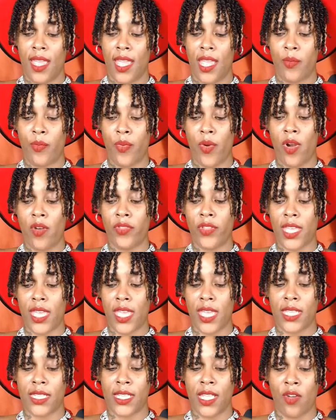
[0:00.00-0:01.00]
He broke the
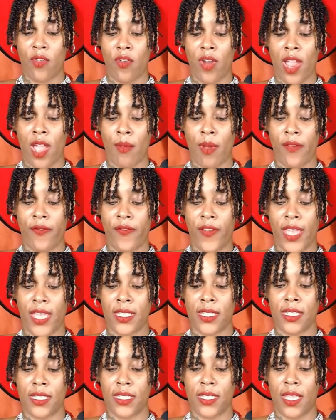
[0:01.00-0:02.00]
kiss and grabbed my
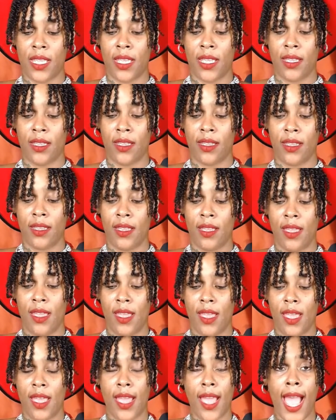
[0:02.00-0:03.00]
face and said,
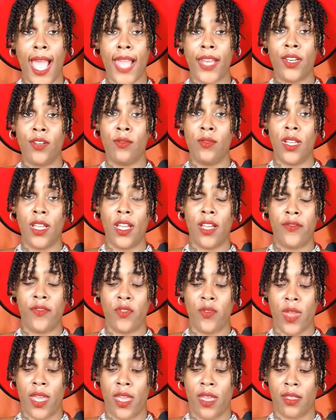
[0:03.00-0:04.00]
"I do love
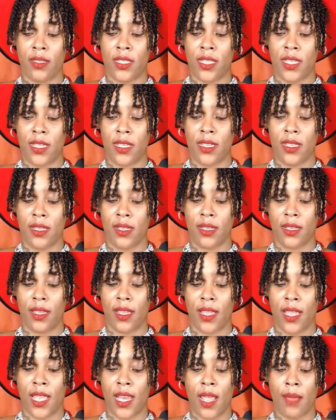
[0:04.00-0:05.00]
you, LT,
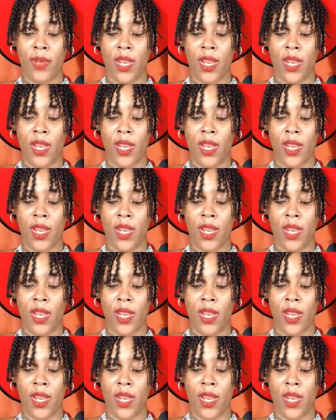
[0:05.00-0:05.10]
and